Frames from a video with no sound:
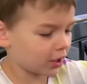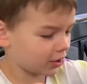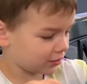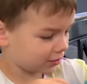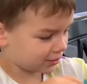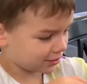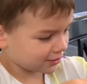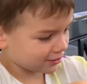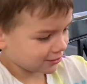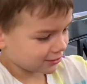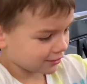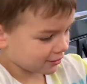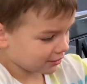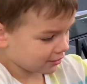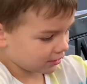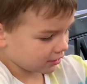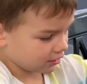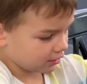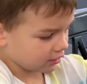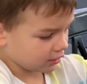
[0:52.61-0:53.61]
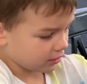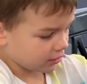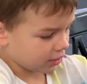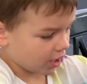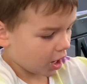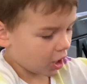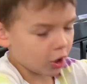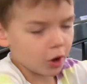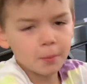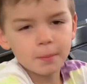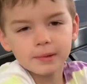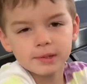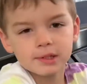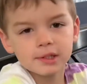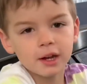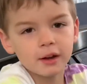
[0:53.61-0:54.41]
at @the_Sharia_Maurice.